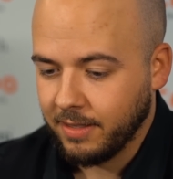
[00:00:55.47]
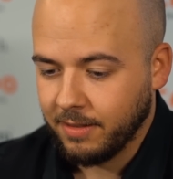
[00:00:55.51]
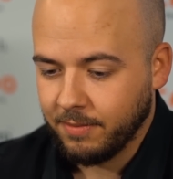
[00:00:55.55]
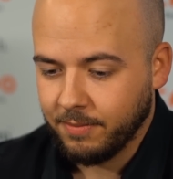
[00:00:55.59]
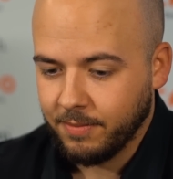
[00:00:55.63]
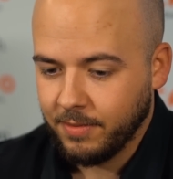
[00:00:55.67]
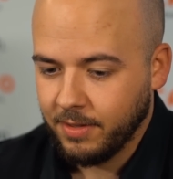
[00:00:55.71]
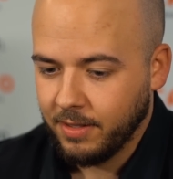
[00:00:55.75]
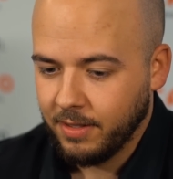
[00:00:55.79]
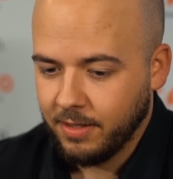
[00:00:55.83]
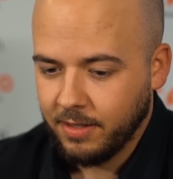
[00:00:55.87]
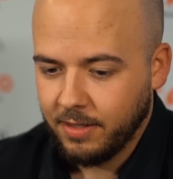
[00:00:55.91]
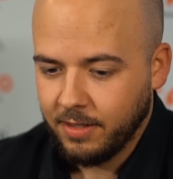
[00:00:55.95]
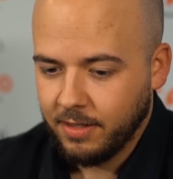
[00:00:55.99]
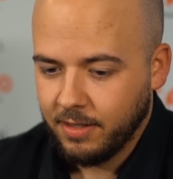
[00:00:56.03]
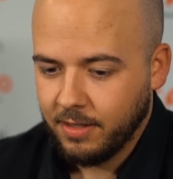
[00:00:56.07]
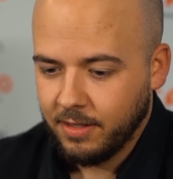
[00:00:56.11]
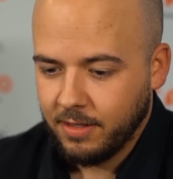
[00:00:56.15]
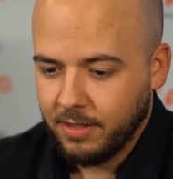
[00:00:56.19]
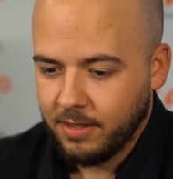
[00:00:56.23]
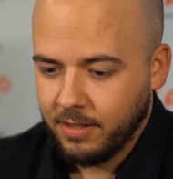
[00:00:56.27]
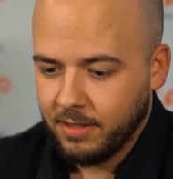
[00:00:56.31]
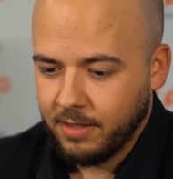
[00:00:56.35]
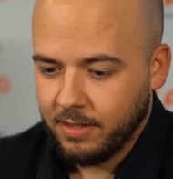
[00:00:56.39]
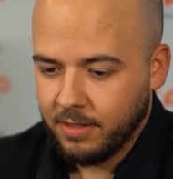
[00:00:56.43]
And
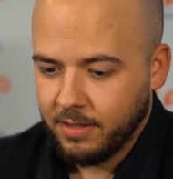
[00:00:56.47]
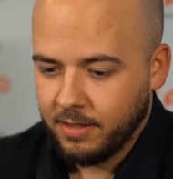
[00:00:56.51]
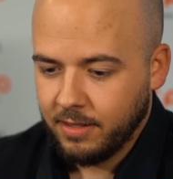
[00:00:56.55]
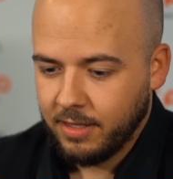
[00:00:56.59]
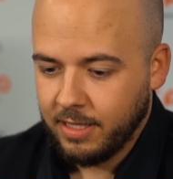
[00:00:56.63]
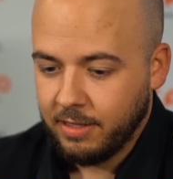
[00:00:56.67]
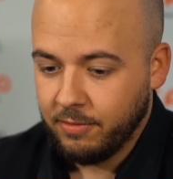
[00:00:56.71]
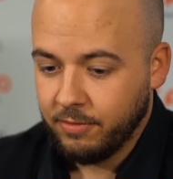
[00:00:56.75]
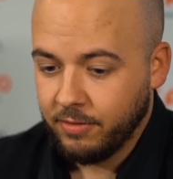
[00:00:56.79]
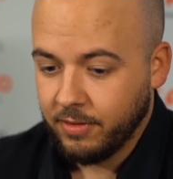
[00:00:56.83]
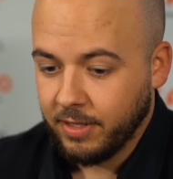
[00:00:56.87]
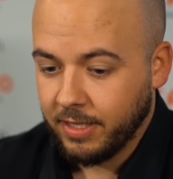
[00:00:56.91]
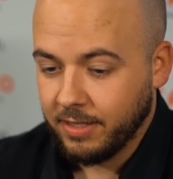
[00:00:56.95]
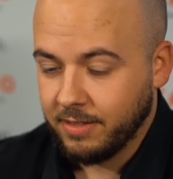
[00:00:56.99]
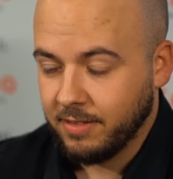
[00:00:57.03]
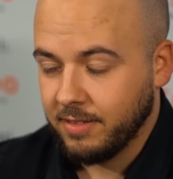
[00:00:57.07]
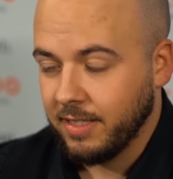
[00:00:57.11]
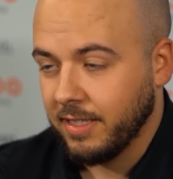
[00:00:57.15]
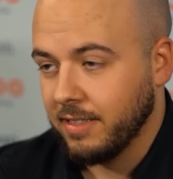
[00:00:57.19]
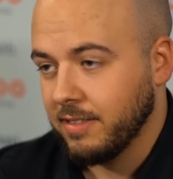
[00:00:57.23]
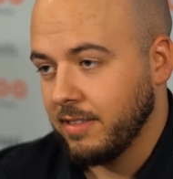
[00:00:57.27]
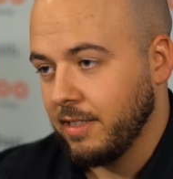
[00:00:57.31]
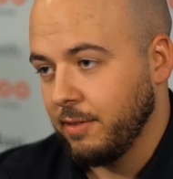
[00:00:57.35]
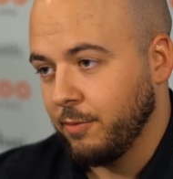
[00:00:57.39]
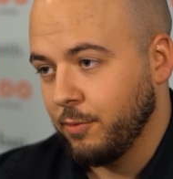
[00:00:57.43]
even at
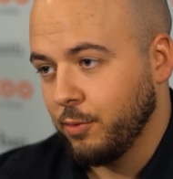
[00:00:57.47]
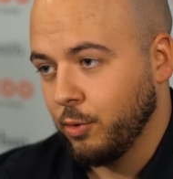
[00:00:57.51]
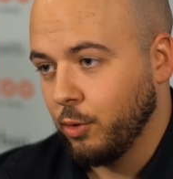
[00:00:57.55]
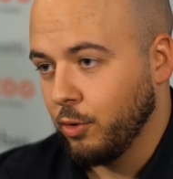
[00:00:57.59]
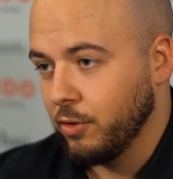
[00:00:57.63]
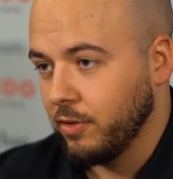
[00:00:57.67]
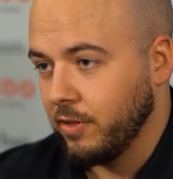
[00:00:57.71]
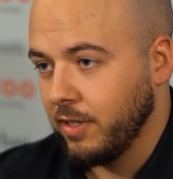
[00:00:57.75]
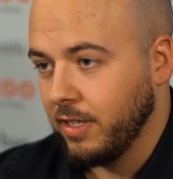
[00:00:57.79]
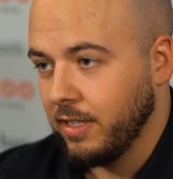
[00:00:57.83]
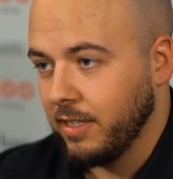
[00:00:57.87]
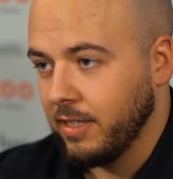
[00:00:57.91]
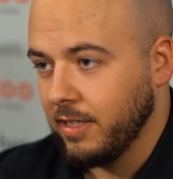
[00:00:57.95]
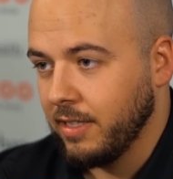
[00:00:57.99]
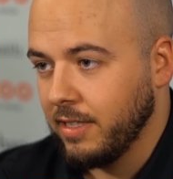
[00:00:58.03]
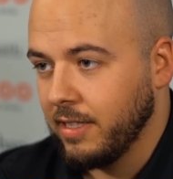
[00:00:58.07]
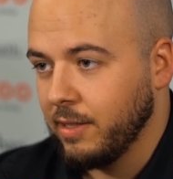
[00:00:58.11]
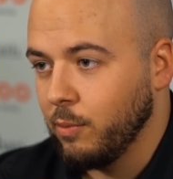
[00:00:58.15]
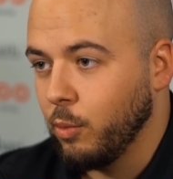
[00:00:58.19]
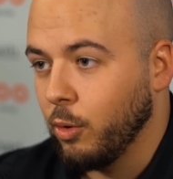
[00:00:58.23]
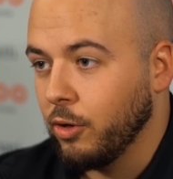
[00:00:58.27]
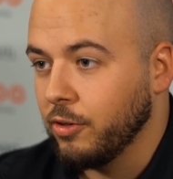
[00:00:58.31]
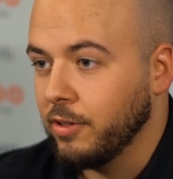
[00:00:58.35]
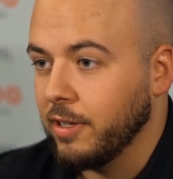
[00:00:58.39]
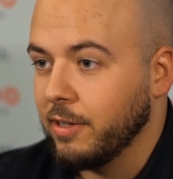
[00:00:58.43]
16-14, he
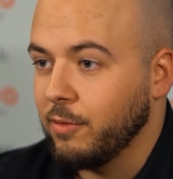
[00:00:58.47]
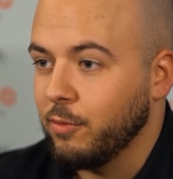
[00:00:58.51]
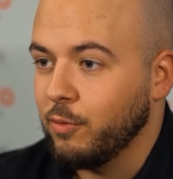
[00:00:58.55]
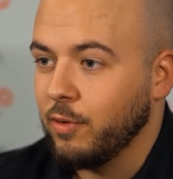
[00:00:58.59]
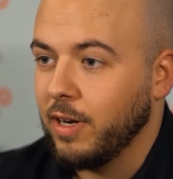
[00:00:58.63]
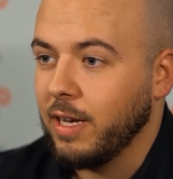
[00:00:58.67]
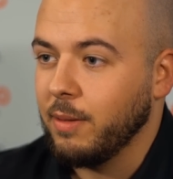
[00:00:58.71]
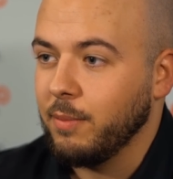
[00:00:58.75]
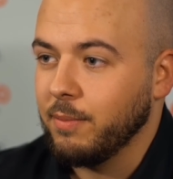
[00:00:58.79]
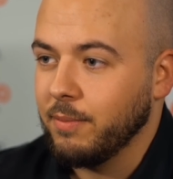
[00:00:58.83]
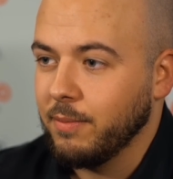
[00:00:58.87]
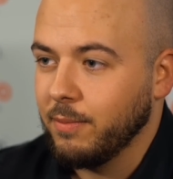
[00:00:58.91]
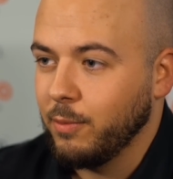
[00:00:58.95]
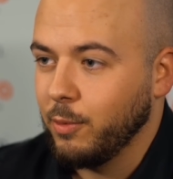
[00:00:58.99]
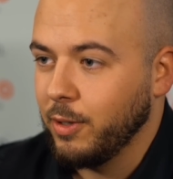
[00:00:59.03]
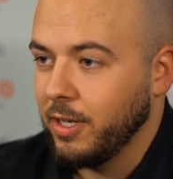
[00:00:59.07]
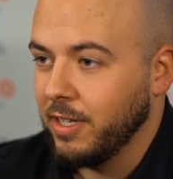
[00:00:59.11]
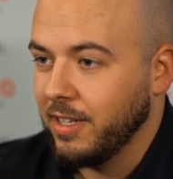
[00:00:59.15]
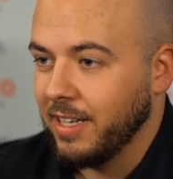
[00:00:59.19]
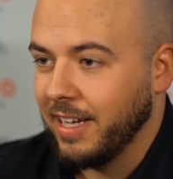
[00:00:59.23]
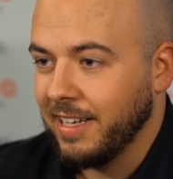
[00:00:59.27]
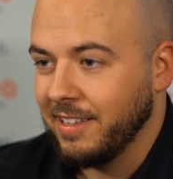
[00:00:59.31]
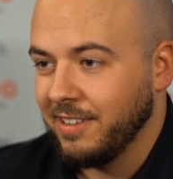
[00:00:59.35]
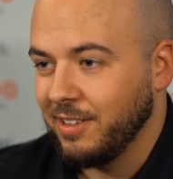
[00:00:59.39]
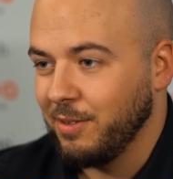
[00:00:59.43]
won that frame with a
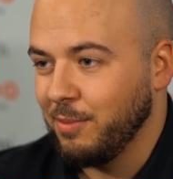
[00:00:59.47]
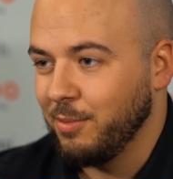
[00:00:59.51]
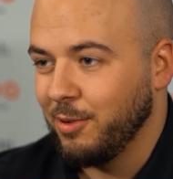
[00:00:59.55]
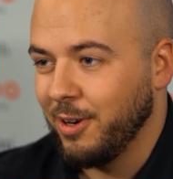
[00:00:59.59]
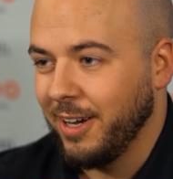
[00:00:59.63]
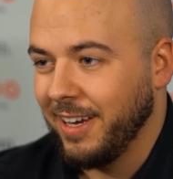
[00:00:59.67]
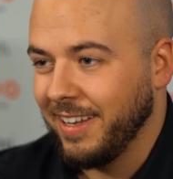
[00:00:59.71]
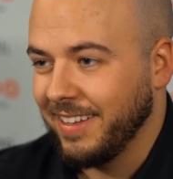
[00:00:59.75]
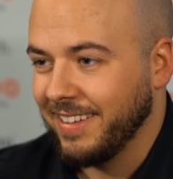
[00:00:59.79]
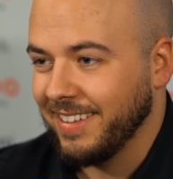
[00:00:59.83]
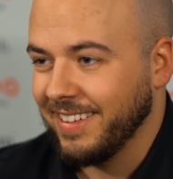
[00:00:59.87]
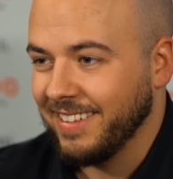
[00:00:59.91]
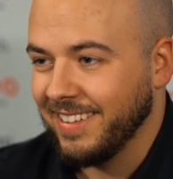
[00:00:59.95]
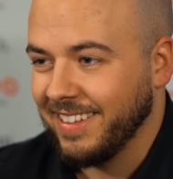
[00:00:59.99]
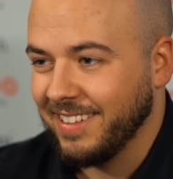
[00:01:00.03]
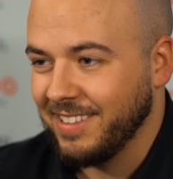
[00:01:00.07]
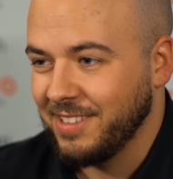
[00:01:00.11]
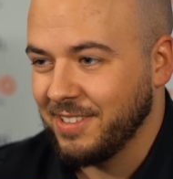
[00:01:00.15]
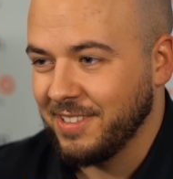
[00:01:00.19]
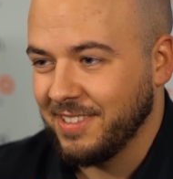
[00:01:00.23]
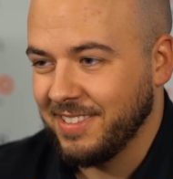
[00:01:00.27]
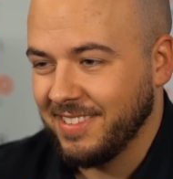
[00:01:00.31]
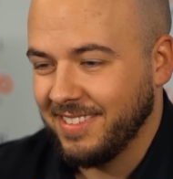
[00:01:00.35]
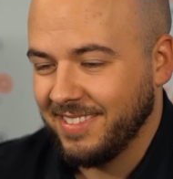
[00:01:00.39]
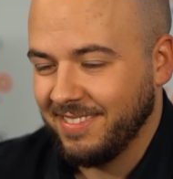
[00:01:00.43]
90 break, and that
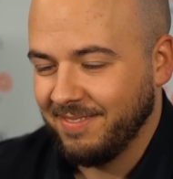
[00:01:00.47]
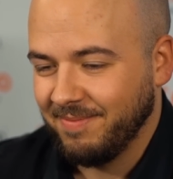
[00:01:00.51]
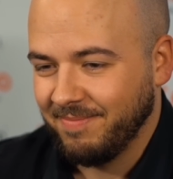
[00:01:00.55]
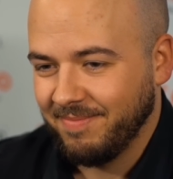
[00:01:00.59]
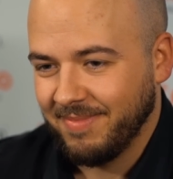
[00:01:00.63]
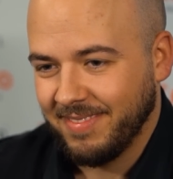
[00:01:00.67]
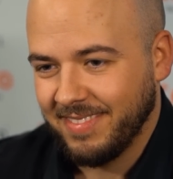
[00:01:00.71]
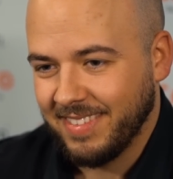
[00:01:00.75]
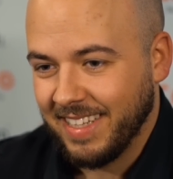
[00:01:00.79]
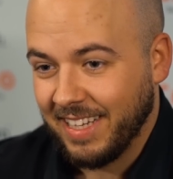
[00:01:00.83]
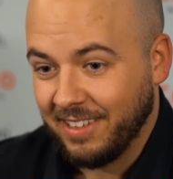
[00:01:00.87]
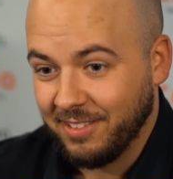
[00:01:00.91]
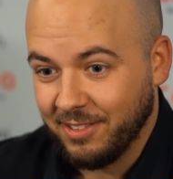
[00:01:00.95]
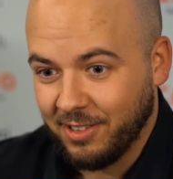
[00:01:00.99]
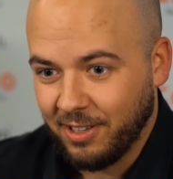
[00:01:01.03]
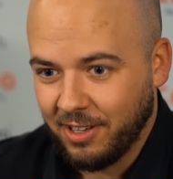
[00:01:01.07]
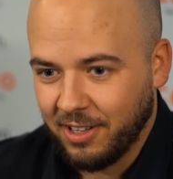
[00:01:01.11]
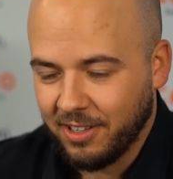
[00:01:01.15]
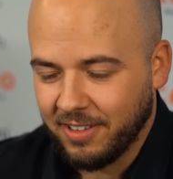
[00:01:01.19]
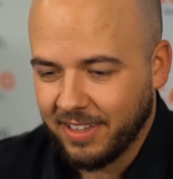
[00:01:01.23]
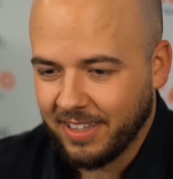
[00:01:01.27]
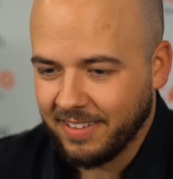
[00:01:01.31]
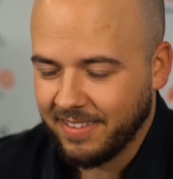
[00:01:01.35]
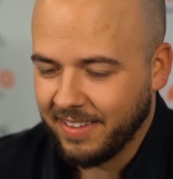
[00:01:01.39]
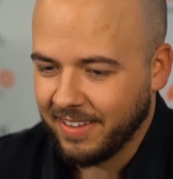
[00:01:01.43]
just tells a
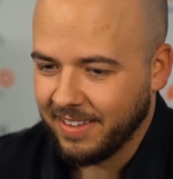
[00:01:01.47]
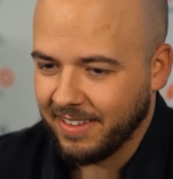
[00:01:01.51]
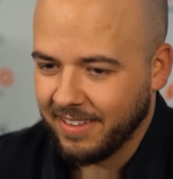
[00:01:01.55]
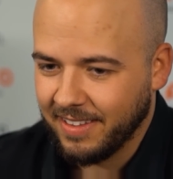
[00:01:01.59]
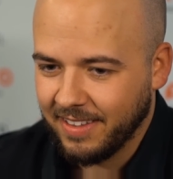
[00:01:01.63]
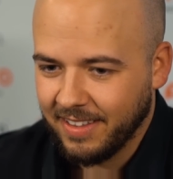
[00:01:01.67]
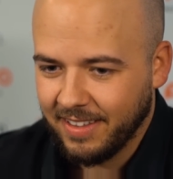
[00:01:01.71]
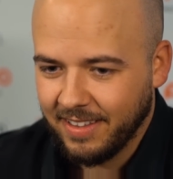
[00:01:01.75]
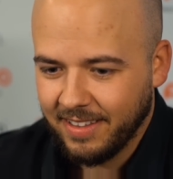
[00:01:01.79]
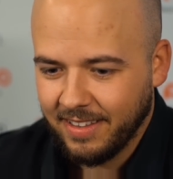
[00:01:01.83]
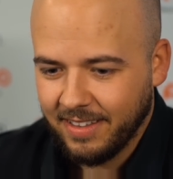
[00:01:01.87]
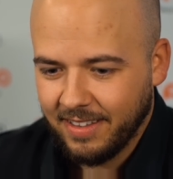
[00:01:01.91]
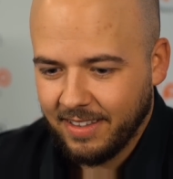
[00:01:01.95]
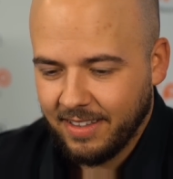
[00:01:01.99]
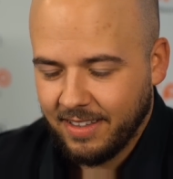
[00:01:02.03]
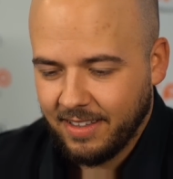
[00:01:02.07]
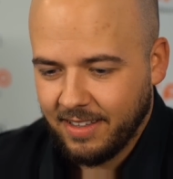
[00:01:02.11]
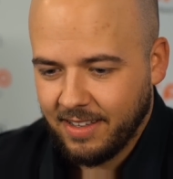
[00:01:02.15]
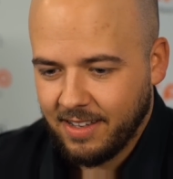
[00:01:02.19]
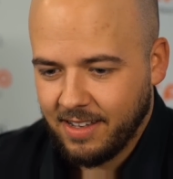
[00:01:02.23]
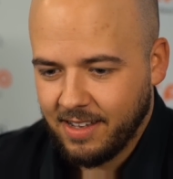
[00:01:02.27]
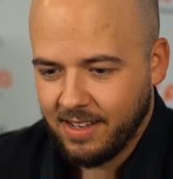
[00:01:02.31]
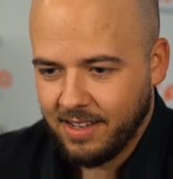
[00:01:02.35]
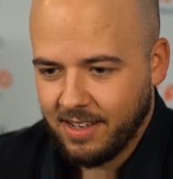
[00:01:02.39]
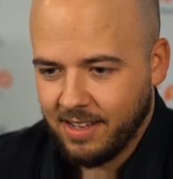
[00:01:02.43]
lot, I think.
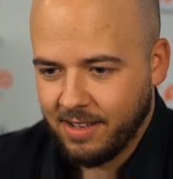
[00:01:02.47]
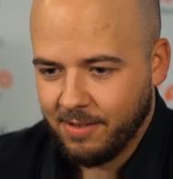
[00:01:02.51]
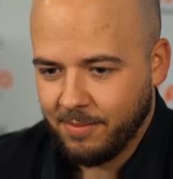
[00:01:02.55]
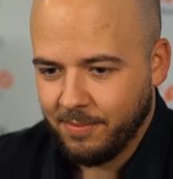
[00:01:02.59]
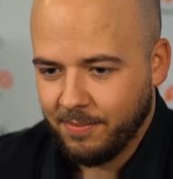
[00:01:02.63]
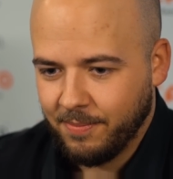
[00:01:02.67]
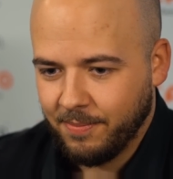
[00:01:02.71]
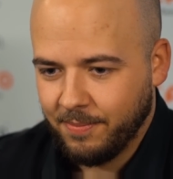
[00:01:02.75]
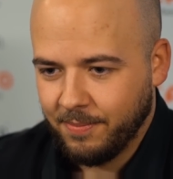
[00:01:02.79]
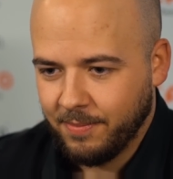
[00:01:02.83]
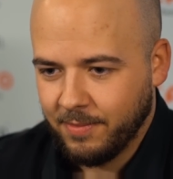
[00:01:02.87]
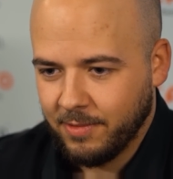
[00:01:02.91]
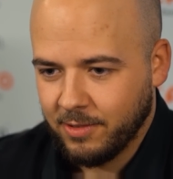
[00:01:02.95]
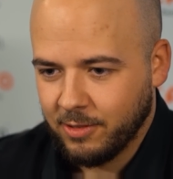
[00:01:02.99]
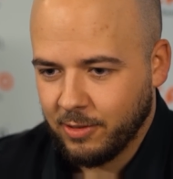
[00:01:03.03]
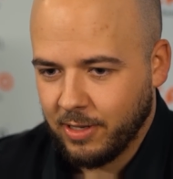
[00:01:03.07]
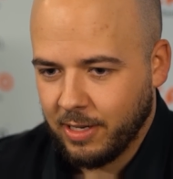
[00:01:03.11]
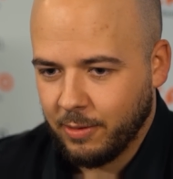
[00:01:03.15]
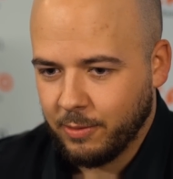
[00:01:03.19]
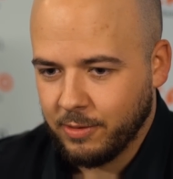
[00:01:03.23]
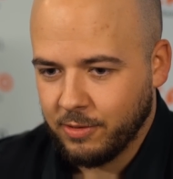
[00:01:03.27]
So I